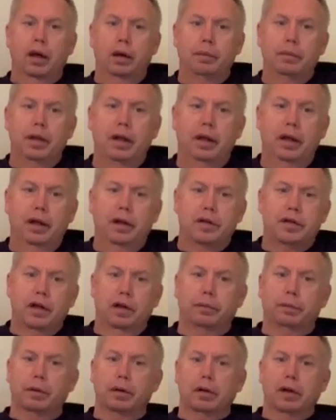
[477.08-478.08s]
many
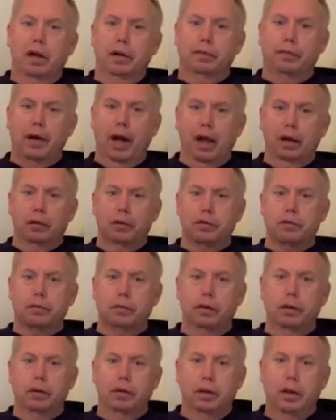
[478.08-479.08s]
self-proclaimed followers
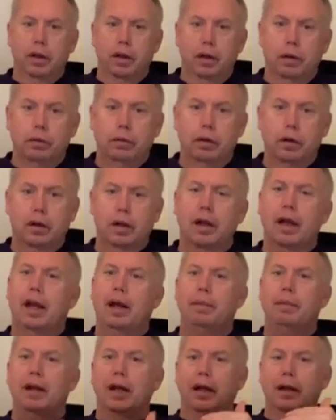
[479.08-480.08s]
will
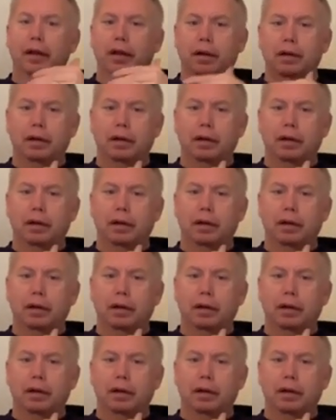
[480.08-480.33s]
claim that